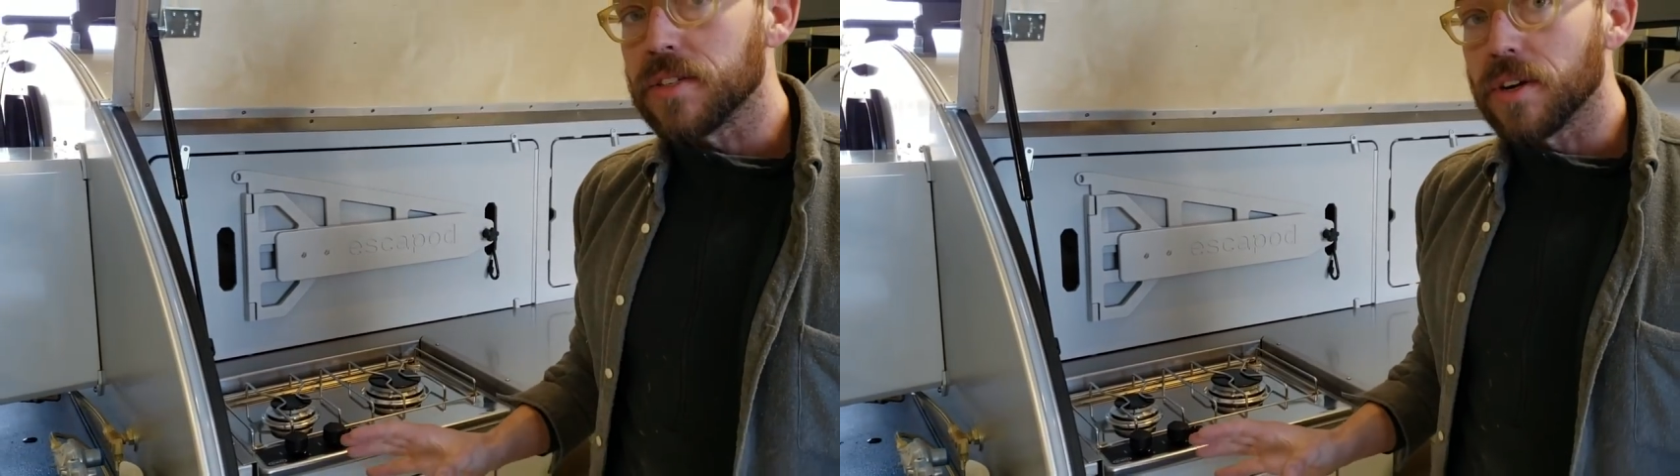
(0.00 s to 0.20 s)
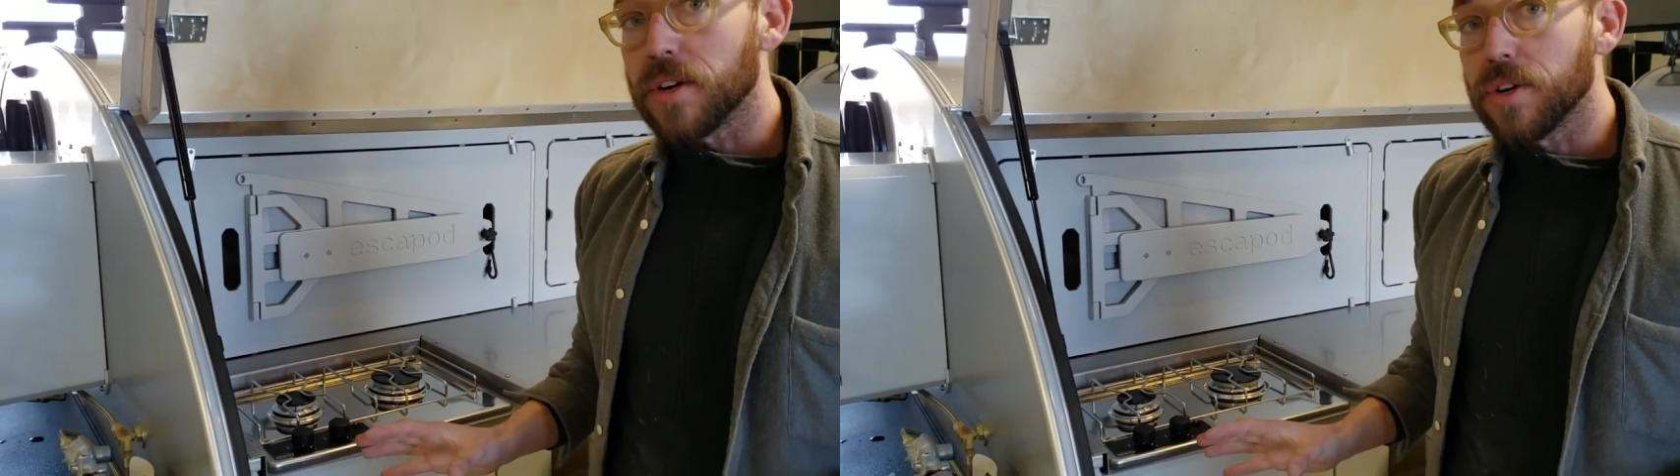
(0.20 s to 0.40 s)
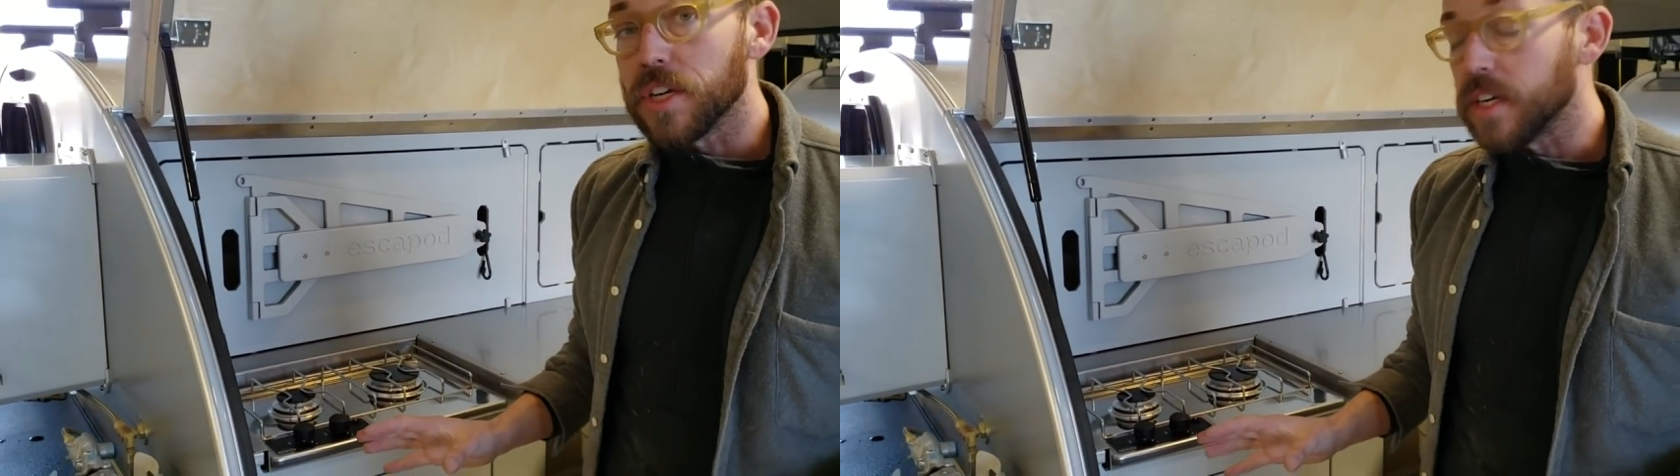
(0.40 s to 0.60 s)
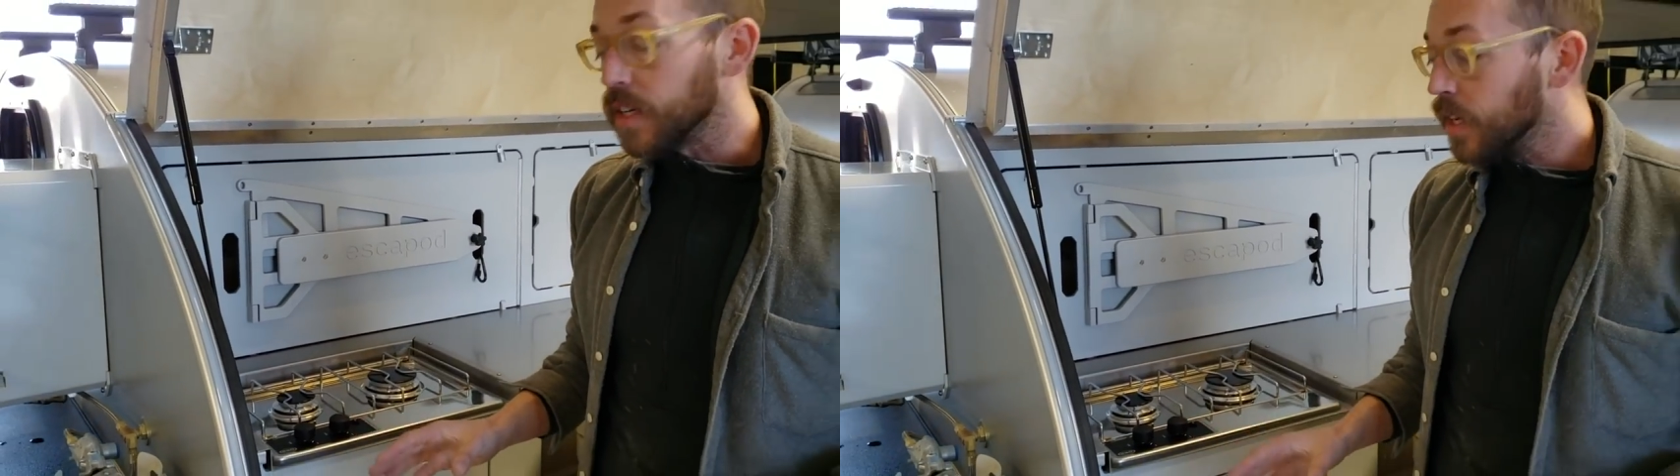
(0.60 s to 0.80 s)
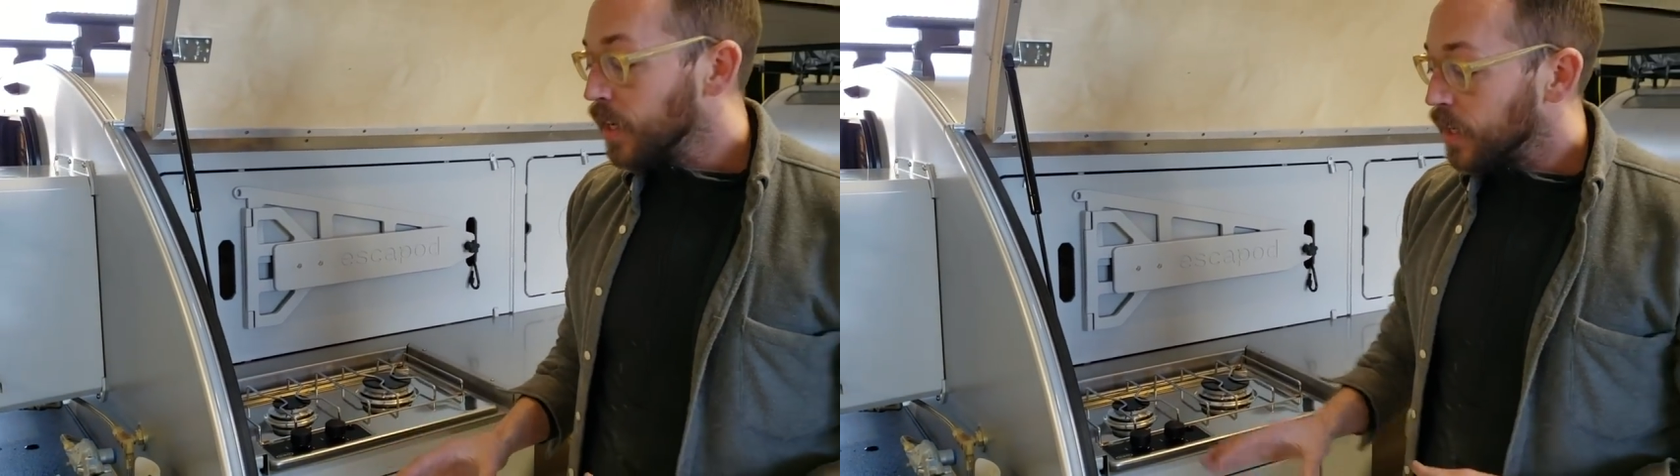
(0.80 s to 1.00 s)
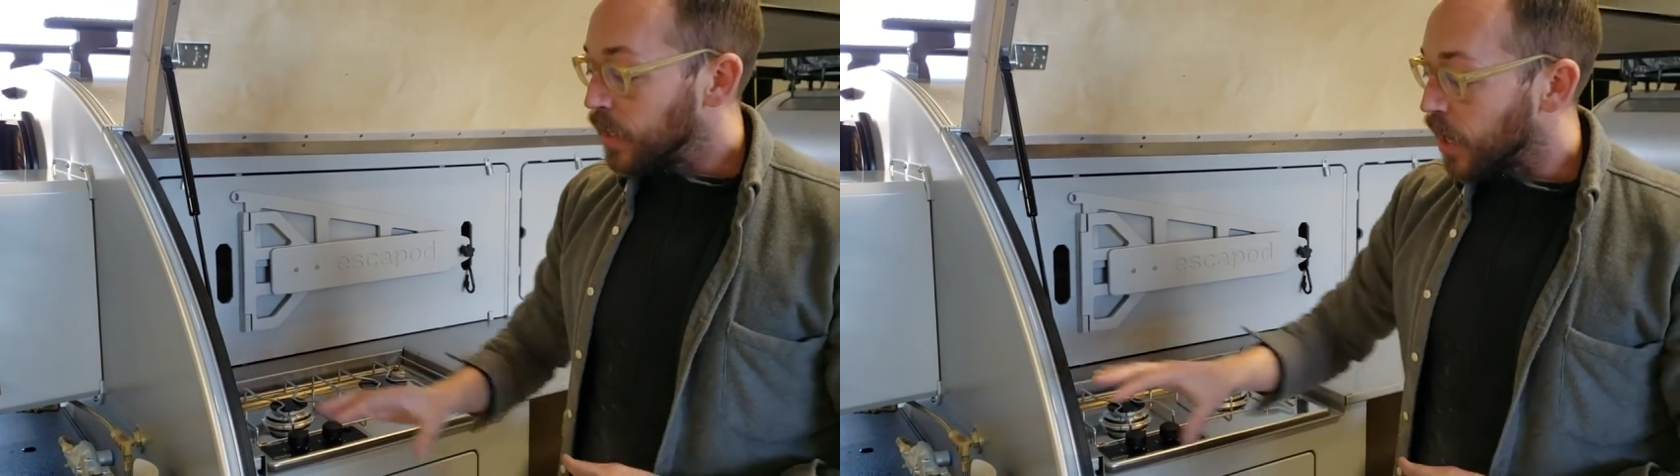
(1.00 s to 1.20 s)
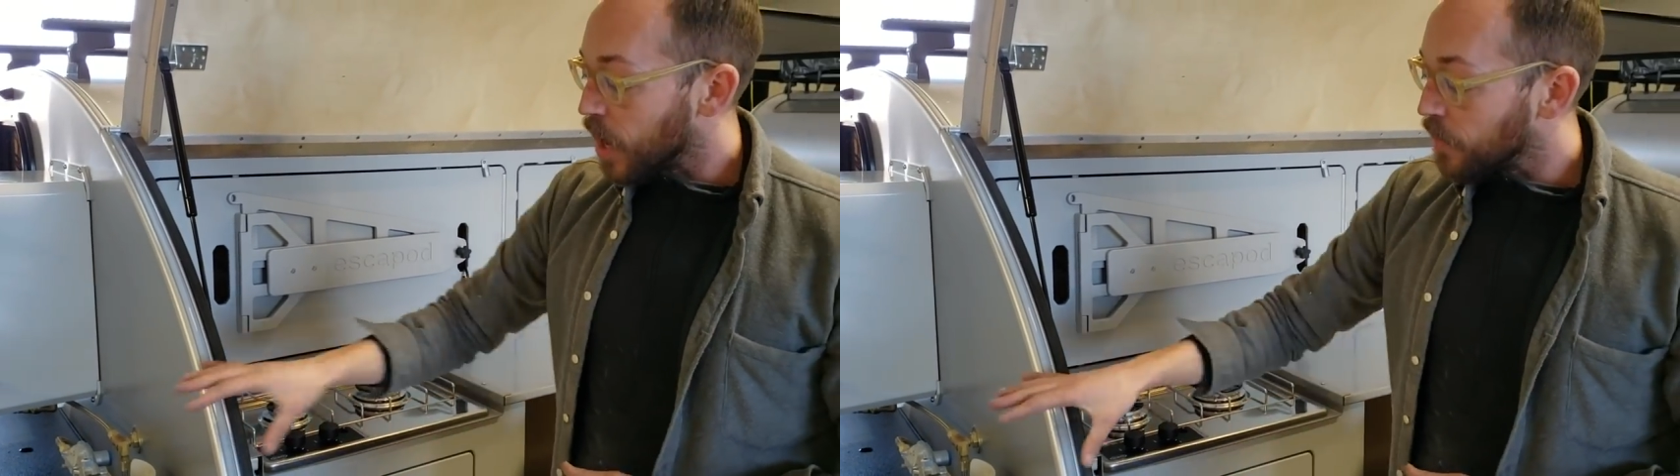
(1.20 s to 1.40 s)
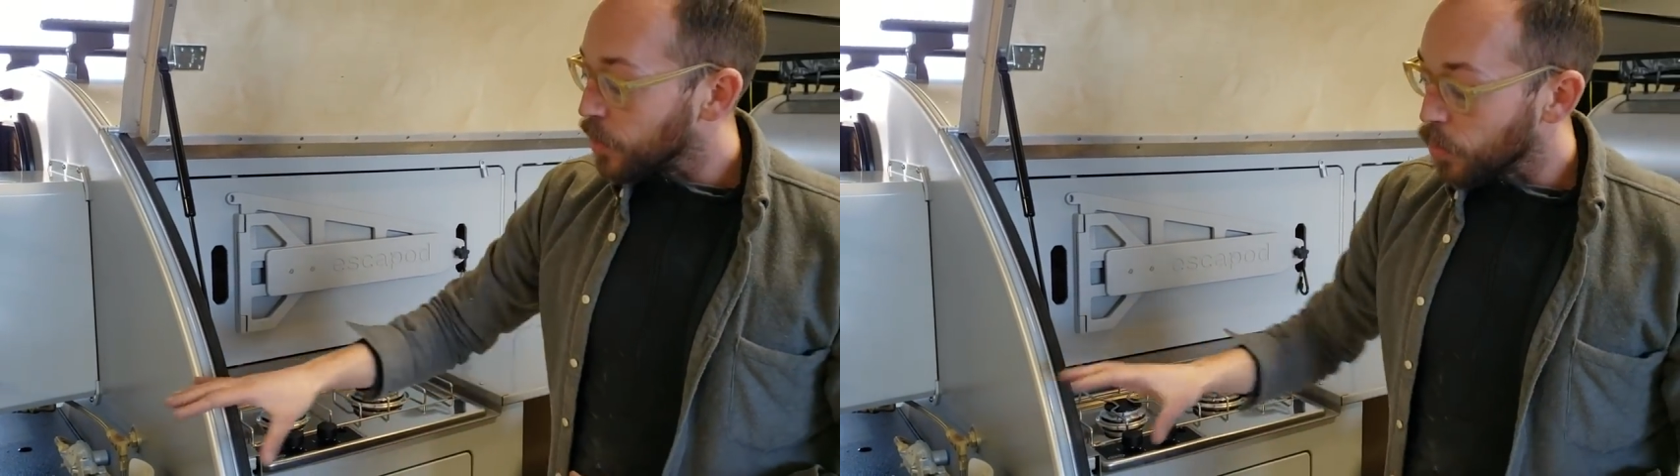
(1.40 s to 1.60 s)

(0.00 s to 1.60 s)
start cooking, not having to